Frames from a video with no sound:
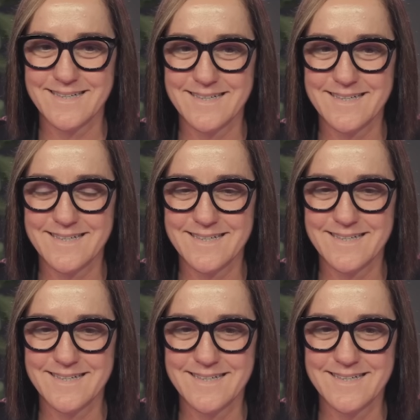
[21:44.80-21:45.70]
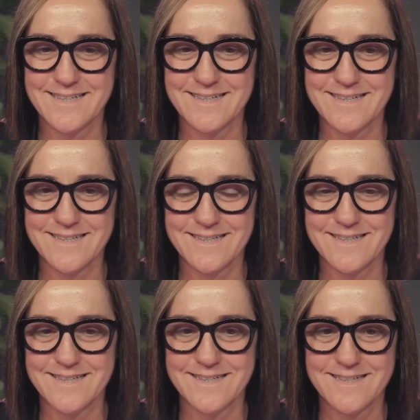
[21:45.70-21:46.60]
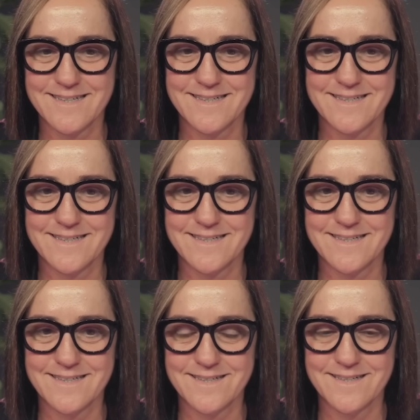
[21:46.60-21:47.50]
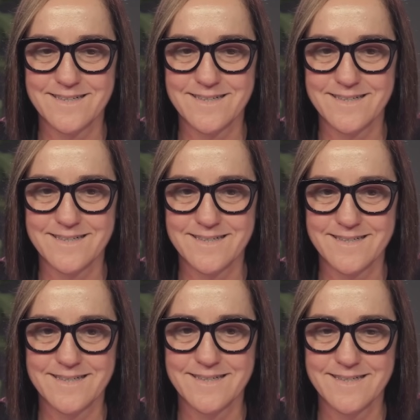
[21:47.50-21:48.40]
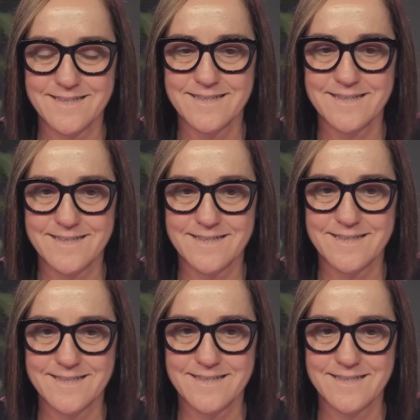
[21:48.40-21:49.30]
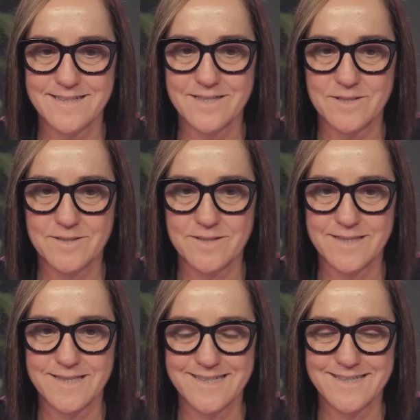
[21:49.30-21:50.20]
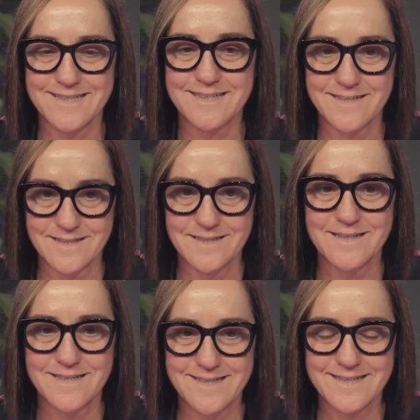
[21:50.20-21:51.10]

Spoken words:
(not speaking)